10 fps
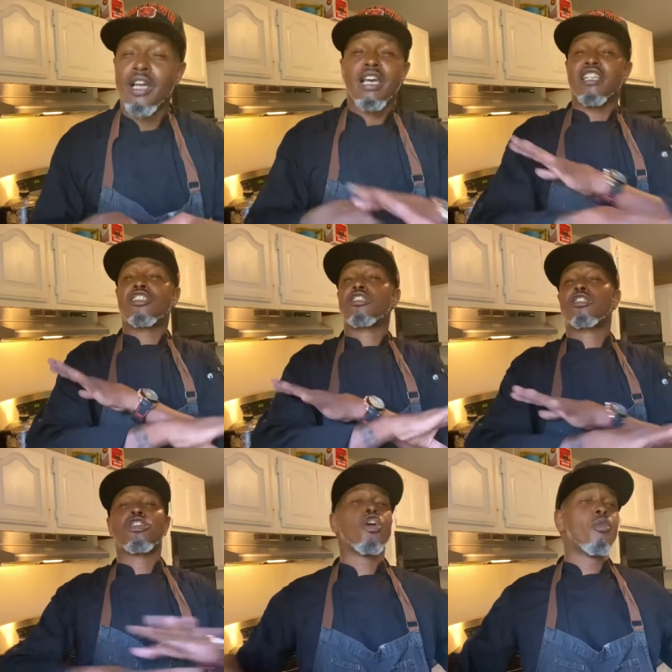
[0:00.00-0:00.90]
There's
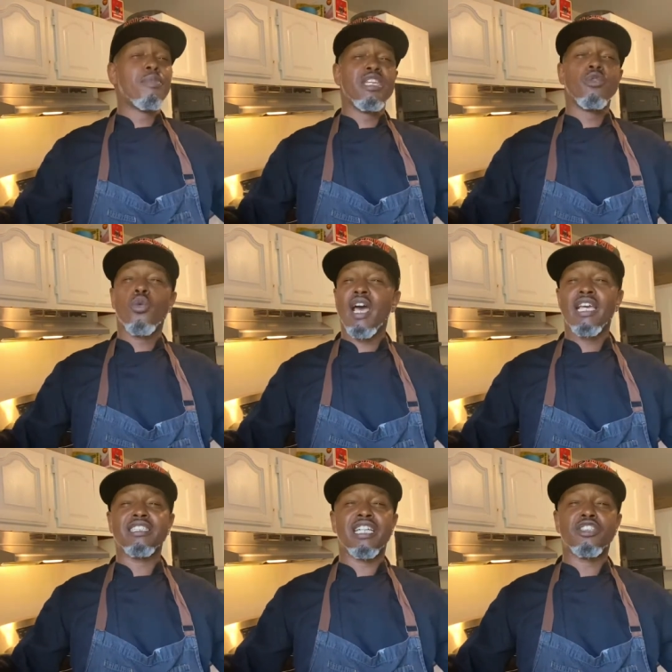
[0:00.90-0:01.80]
so many
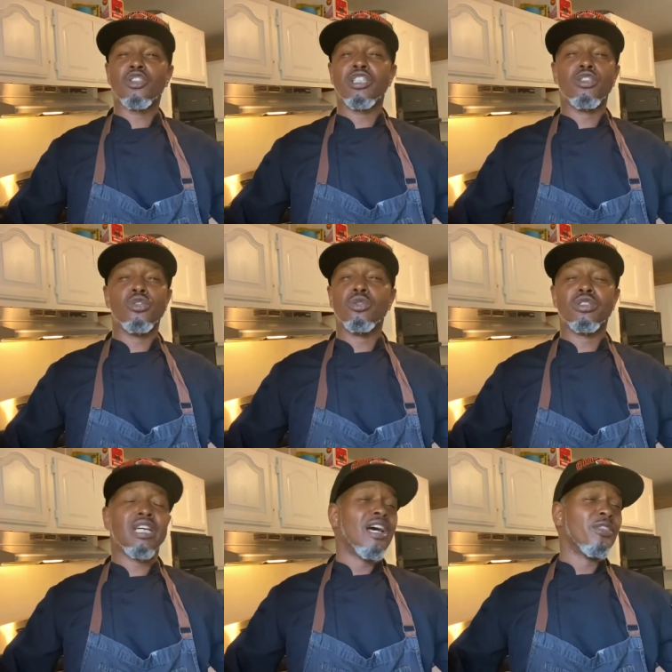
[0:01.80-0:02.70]
ways that you can
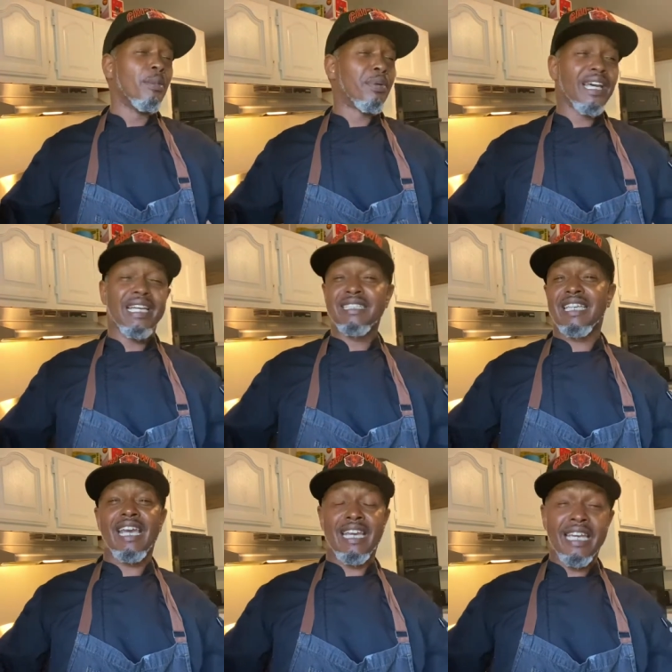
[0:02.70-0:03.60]
use the plantain.